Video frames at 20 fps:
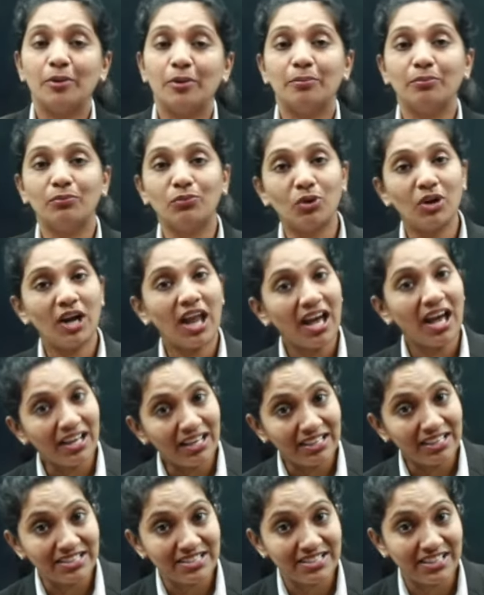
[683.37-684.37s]

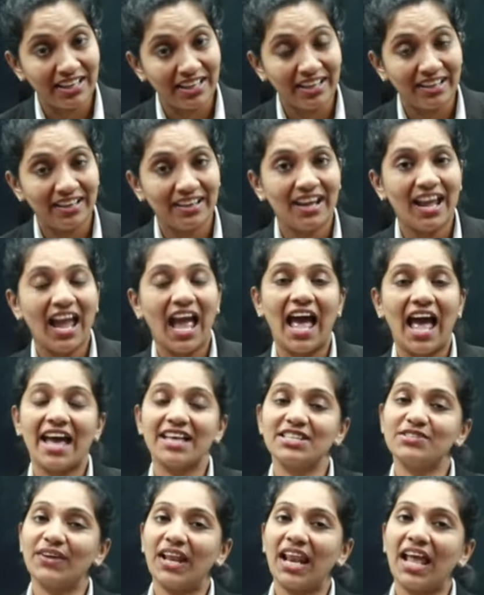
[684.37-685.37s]
molality
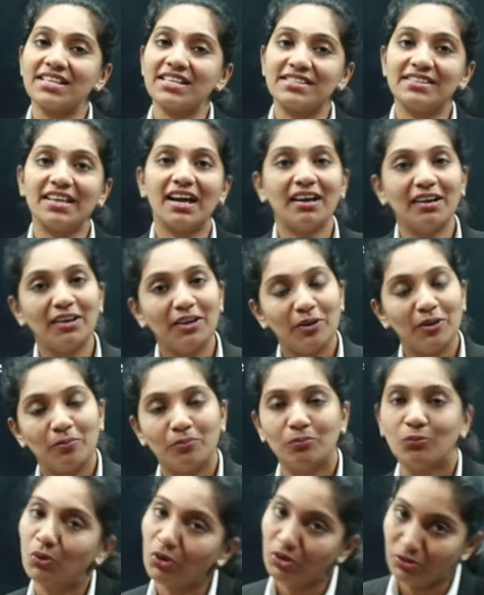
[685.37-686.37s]
as well as the
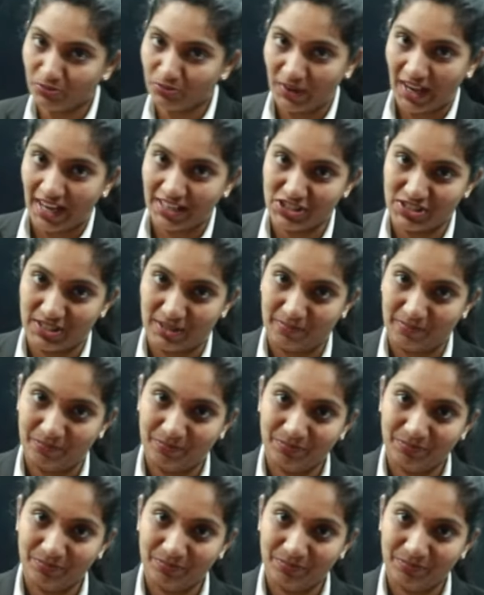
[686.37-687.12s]
mole fraction.